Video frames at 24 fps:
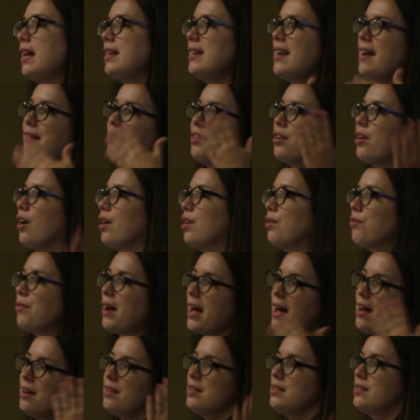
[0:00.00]
never got
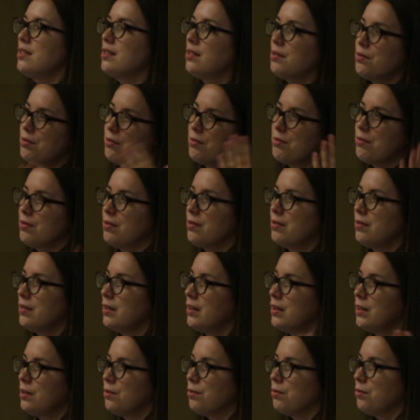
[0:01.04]
around to
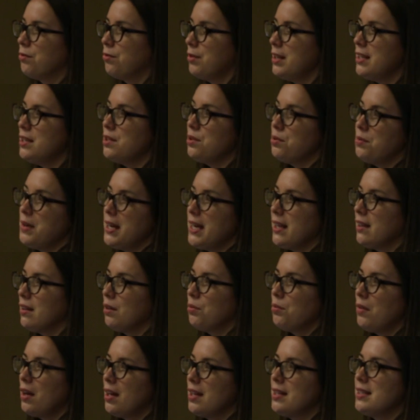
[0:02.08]
redoing
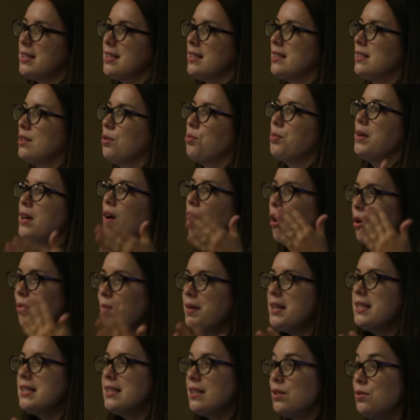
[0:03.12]
the ones, and so we
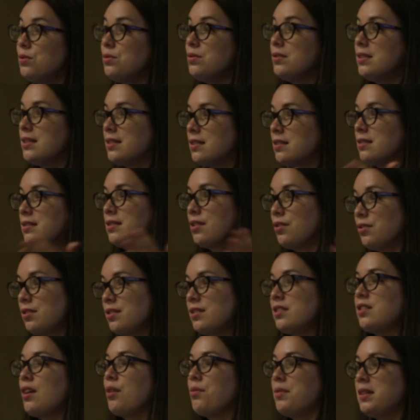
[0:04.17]
always use
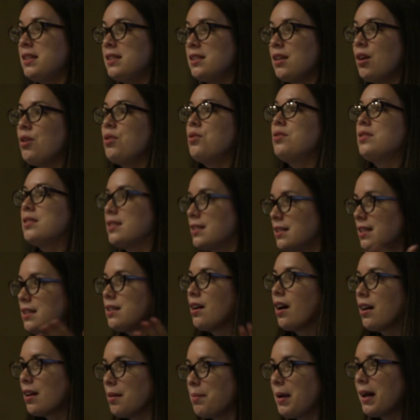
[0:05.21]
certain so-and-sos to
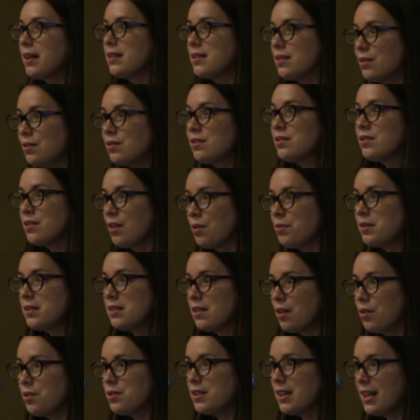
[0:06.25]
talk about certain
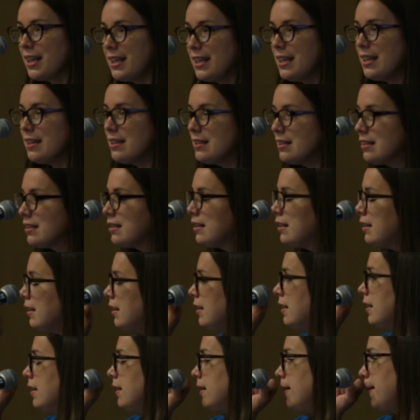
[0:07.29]
so-and-sos ideas.
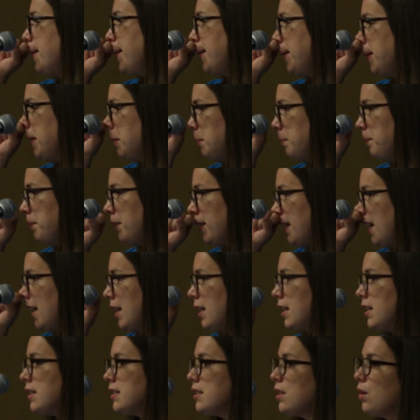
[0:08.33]

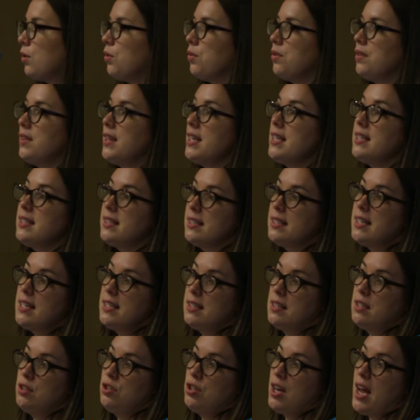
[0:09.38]
So this
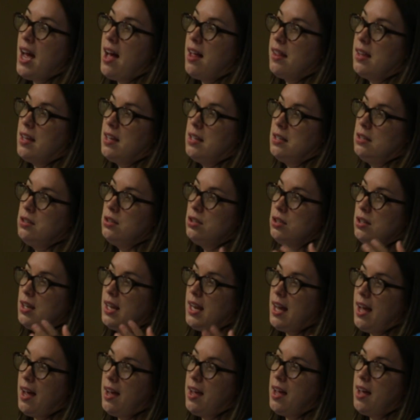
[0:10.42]
is a challenge
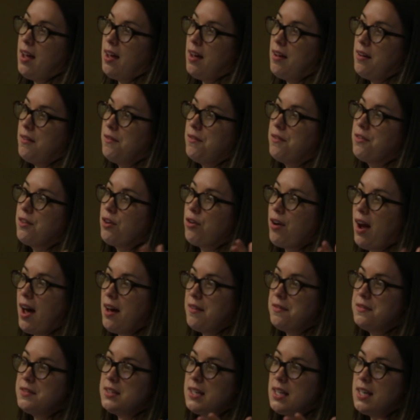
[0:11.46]
that I have
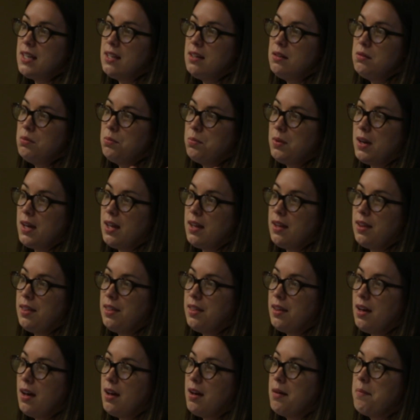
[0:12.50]
crafted
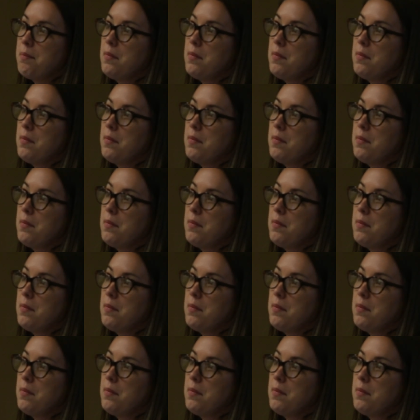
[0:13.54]
with